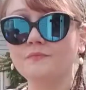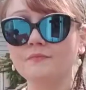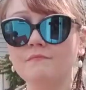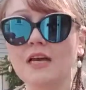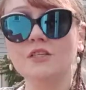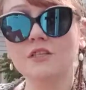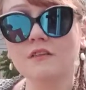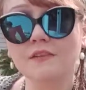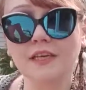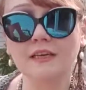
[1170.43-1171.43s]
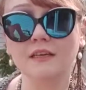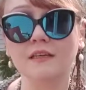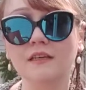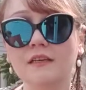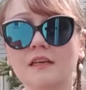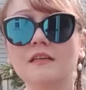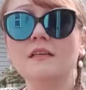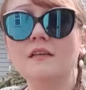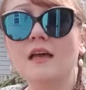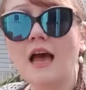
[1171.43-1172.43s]
measure of
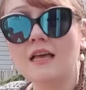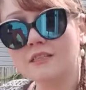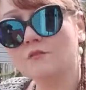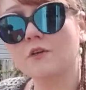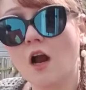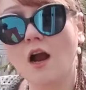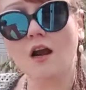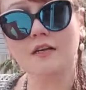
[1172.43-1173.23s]
self-regard and